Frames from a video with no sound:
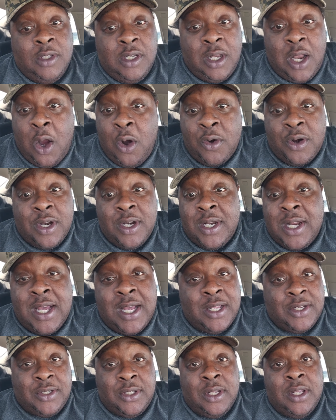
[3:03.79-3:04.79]
Longer than
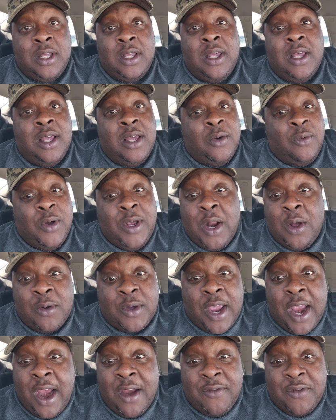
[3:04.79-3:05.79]
us. We
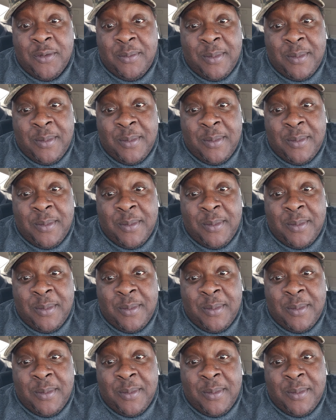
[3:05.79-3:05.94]
don't care if